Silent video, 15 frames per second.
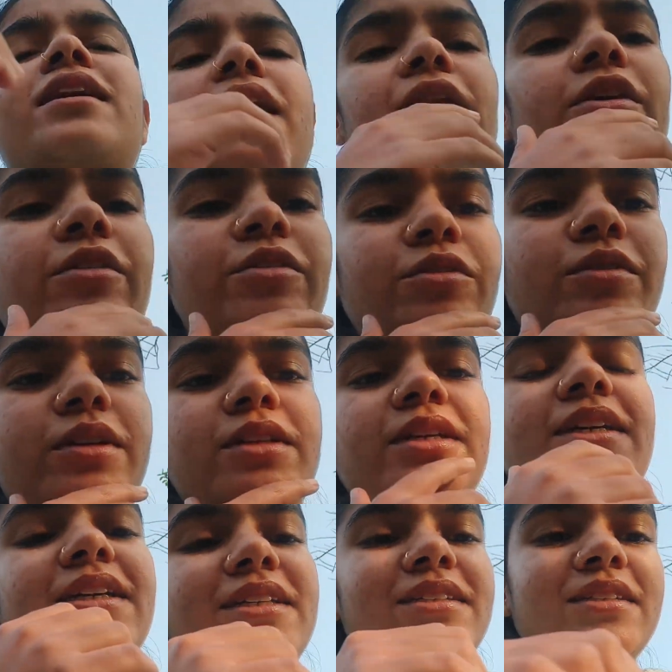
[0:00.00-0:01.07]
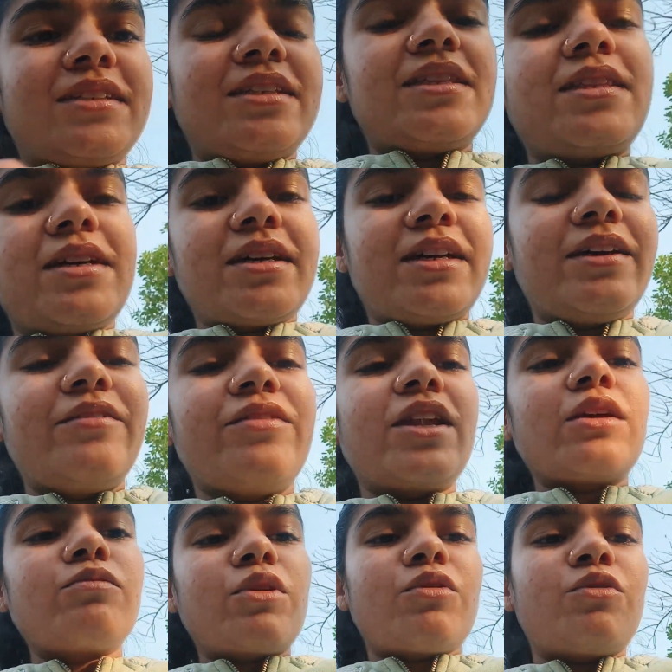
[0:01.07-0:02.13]
Hello everyone, it's the
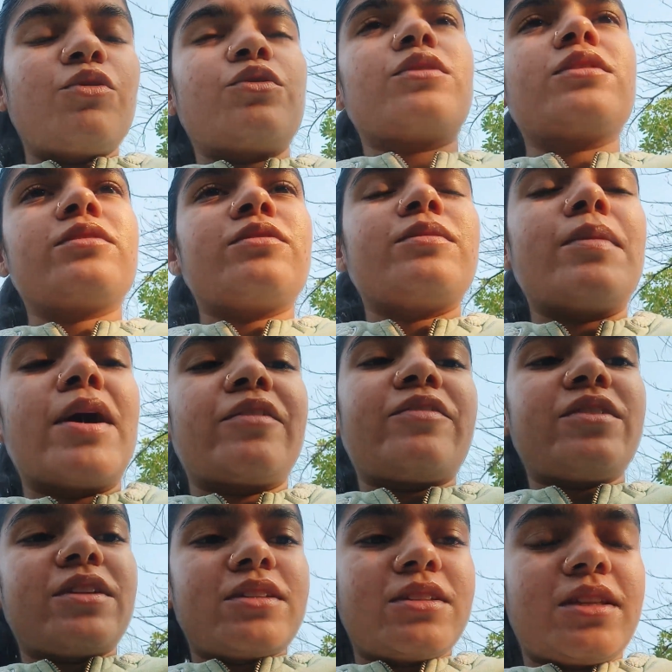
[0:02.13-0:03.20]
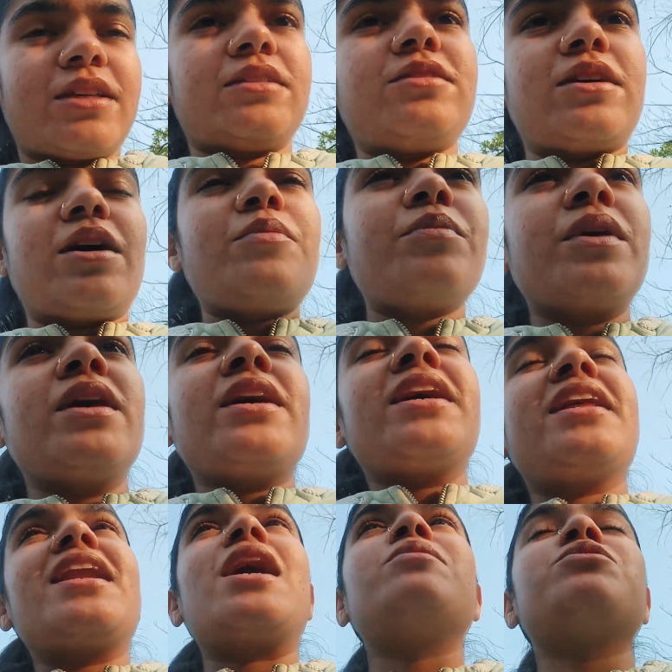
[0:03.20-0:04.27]
evening before my first exam,
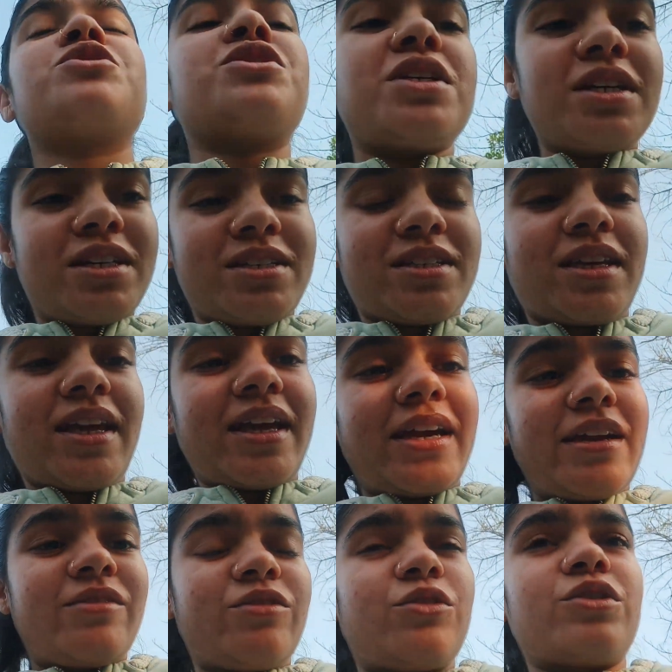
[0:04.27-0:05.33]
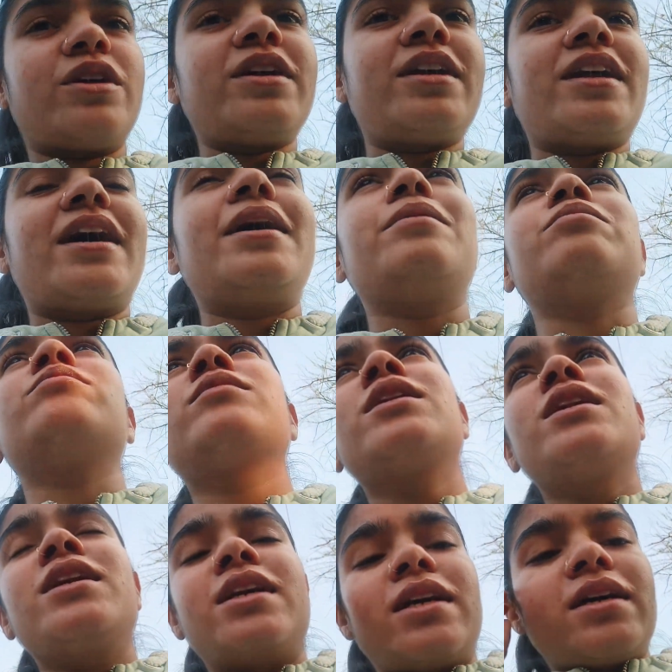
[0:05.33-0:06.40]
and I'm scared for it.
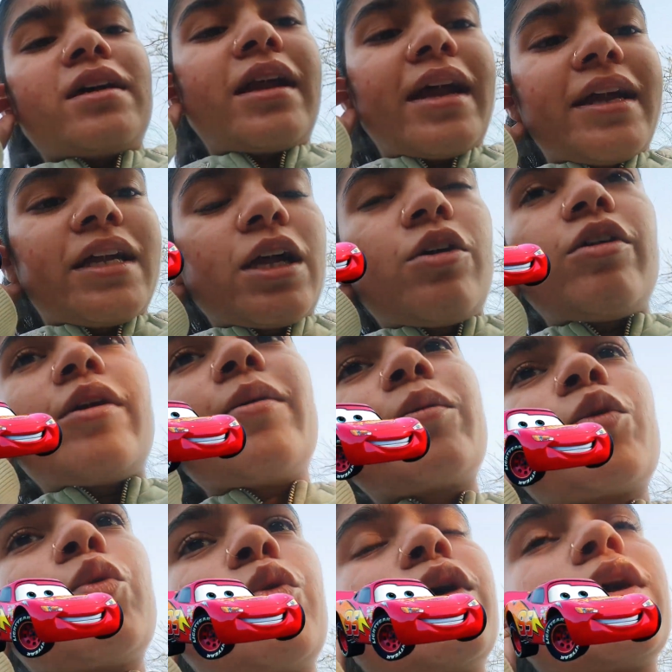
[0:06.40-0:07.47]
Right now I'm